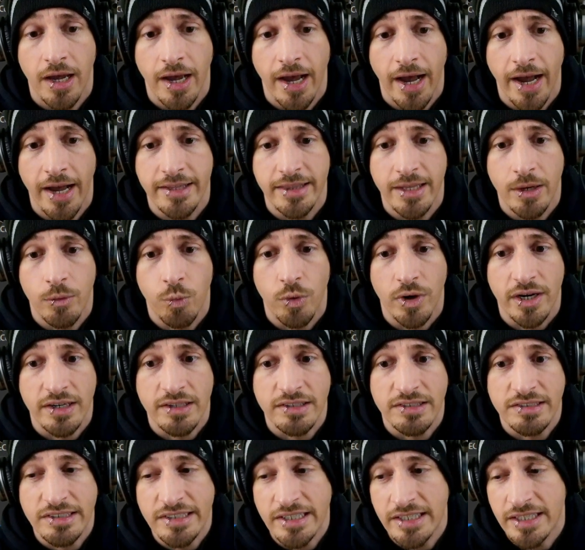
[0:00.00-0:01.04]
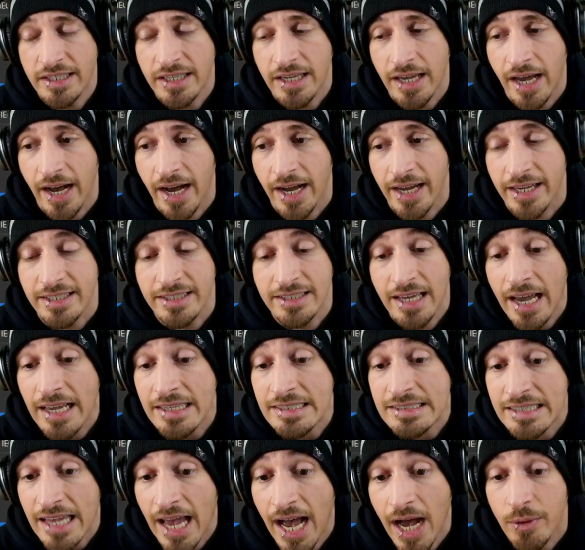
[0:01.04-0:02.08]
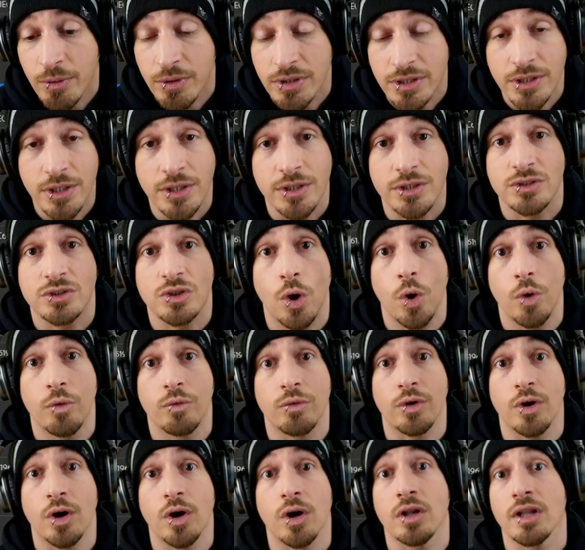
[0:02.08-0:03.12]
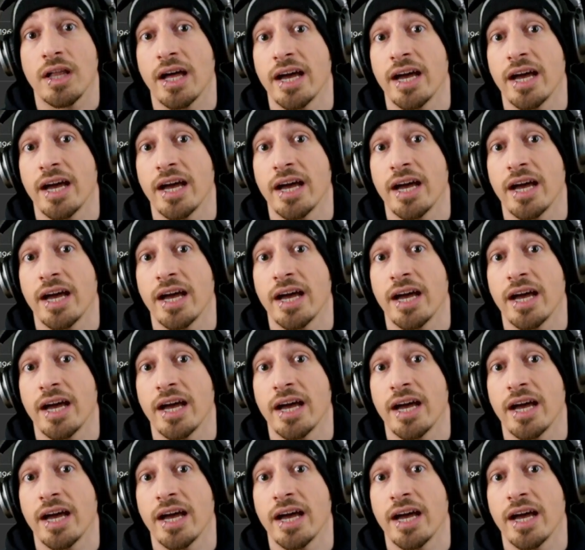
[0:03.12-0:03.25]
and then we're going to see, I guess, how it looks overall.